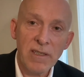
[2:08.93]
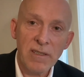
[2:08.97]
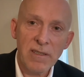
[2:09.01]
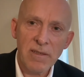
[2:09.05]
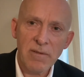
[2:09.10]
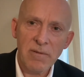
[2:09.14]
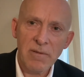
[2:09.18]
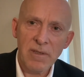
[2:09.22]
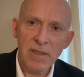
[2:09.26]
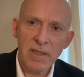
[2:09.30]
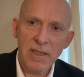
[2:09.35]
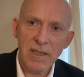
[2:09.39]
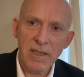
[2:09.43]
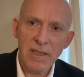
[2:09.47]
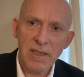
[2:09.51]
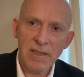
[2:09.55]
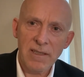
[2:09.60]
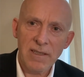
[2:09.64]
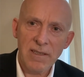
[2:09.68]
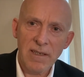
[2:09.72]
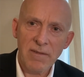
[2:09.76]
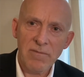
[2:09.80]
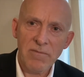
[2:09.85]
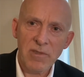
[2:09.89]
So
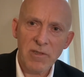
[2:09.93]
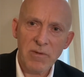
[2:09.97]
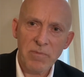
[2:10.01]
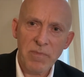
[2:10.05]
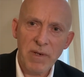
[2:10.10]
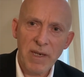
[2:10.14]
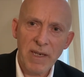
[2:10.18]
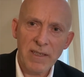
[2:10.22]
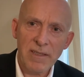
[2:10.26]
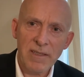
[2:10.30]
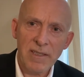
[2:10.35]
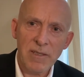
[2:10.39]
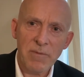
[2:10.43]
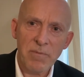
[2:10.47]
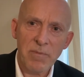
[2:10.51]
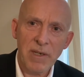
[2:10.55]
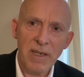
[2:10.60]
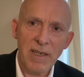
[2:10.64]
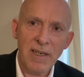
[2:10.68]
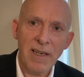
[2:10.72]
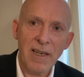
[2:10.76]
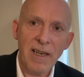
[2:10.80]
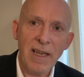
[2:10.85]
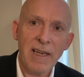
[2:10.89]
in some respects, he's
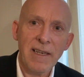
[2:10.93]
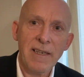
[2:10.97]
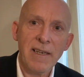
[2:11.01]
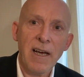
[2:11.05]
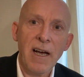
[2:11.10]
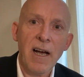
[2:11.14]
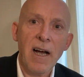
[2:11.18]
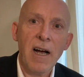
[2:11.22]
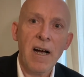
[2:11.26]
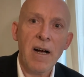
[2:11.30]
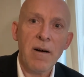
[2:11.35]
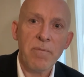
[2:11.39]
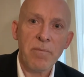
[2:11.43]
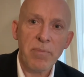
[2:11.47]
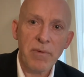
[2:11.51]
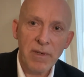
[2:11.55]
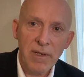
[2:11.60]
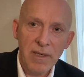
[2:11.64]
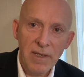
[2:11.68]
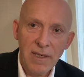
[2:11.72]
being led up